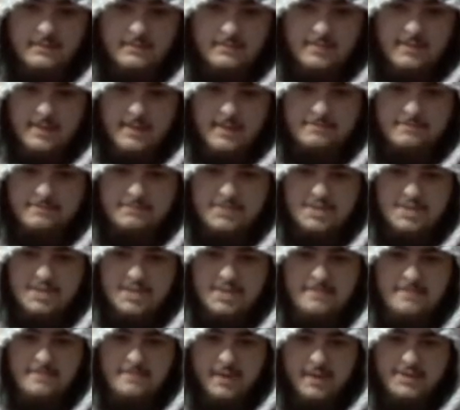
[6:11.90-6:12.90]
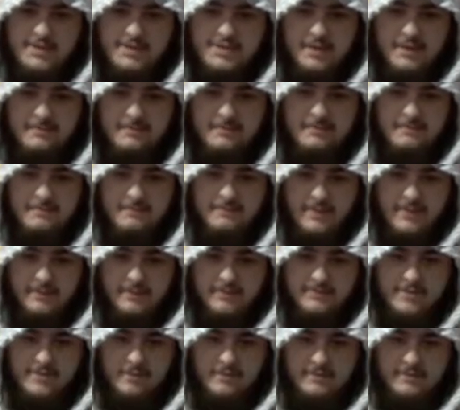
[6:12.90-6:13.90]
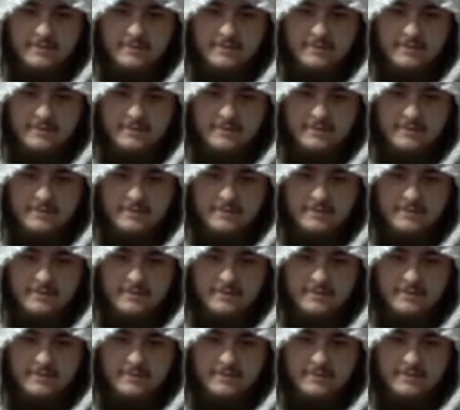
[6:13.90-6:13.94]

Keep, just keep punching them. Everything will be